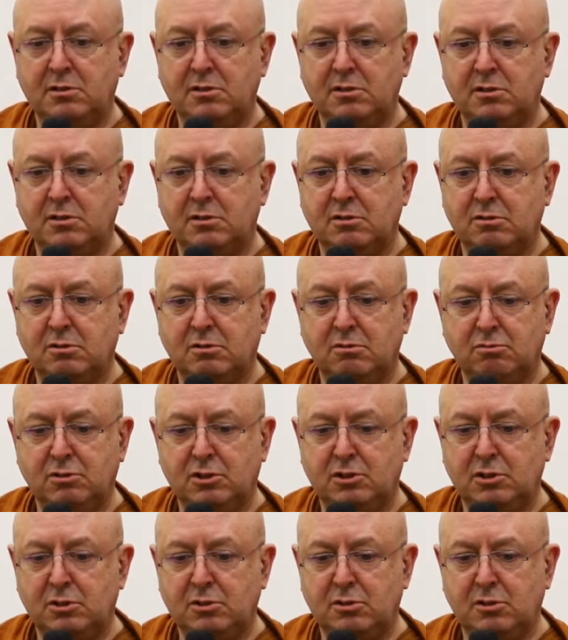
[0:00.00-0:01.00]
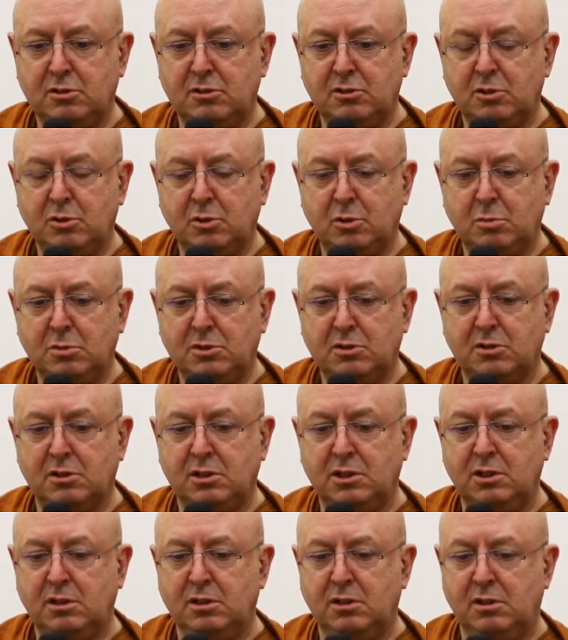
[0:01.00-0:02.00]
just reduces enormously.